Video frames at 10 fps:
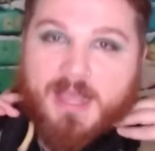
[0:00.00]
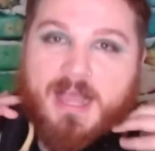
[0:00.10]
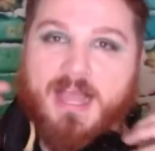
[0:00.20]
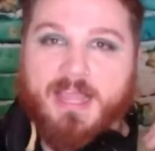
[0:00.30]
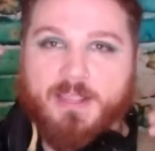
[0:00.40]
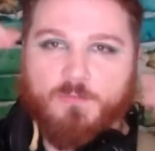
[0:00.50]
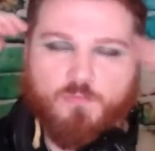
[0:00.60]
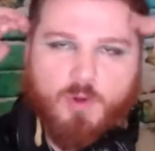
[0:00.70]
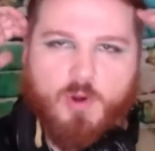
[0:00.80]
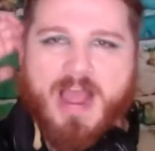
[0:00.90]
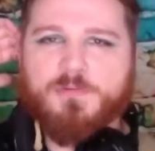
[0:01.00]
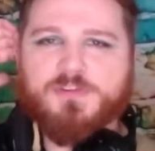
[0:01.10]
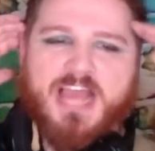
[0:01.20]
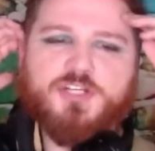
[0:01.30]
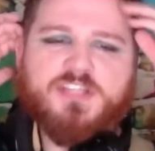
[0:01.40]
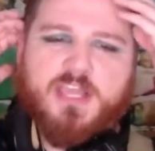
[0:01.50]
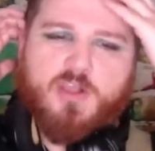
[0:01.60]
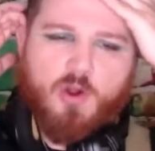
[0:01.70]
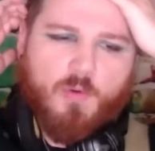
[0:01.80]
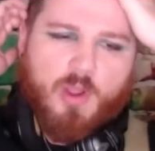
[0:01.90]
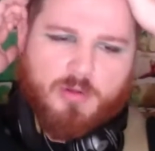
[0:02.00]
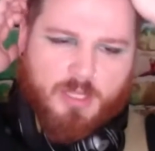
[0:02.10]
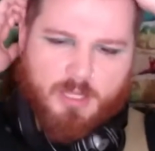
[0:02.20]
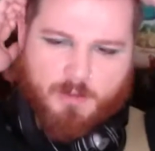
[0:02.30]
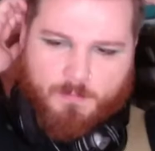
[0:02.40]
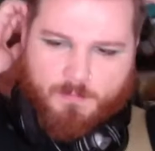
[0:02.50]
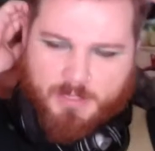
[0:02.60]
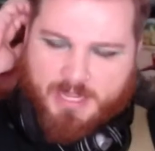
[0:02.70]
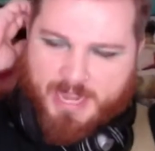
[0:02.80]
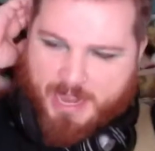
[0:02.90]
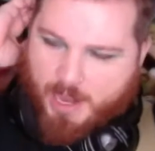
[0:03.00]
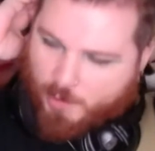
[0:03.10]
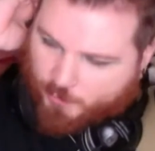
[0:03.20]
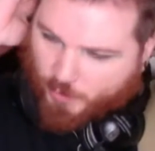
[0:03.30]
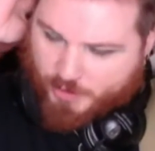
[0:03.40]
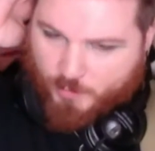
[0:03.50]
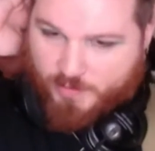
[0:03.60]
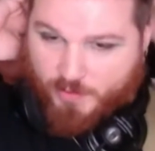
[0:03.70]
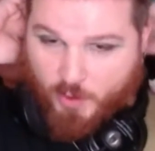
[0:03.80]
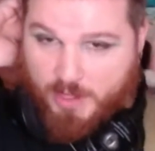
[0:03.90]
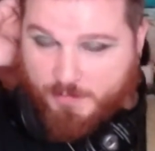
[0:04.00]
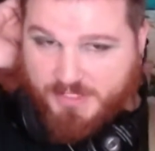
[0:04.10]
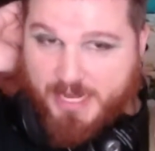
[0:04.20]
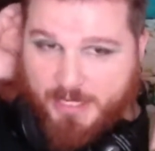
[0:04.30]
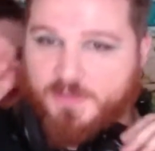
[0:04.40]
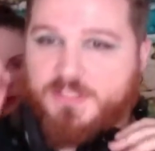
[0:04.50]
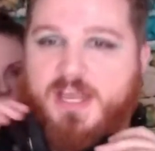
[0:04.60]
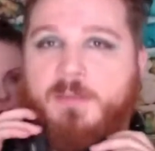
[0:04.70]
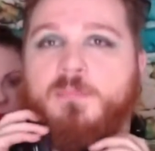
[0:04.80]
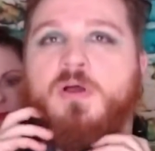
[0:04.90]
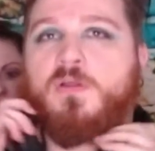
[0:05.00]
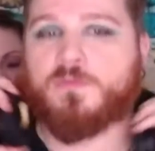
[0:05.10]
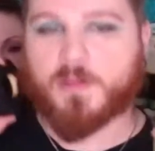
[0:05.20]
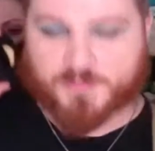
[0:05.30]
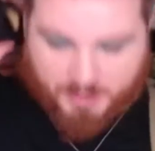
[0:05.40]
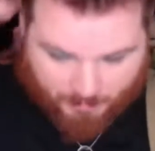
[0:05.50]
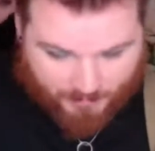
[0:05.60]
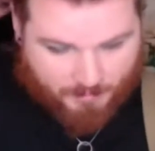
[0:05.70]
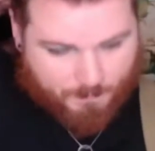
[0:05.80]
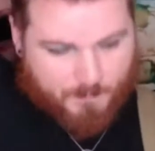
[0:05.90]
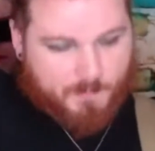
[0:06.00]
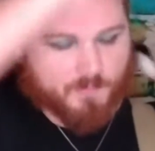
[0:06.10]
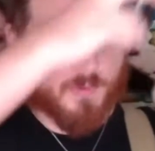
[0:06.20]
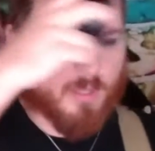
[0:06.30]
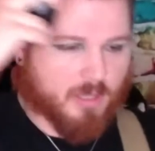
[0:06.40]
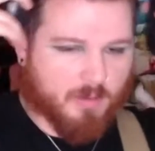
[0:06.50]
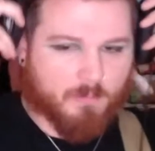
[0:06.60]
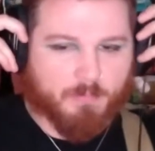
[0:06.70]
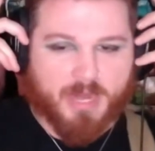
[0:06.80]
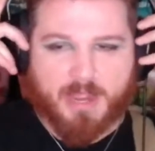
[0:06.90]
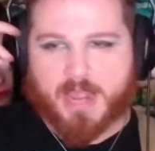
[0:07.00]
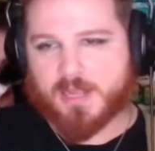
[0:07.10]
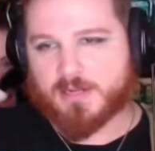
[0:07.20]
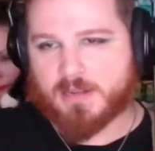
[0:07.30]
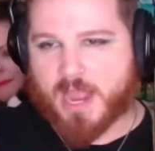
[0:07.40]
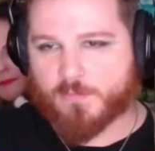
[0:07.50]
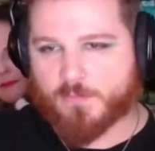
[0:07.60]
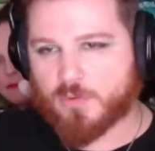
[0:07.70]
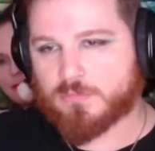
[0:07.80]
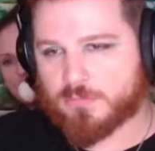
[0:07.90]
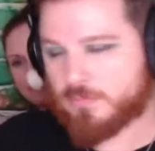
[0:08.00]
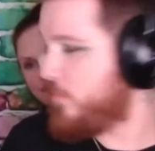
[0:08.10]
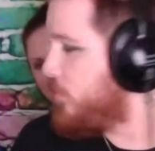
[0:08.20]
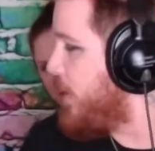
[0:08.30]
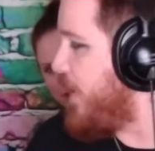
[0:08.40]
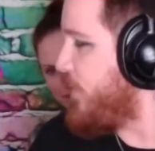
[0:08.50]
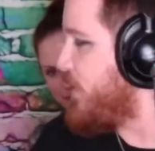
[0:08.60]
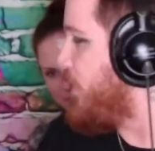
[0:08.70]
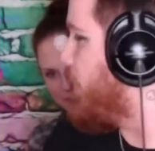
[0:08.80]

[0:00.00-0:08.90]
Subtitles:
I co-wrote. I was working with a girl I was dating at the time on some of it, but I wrote obviously the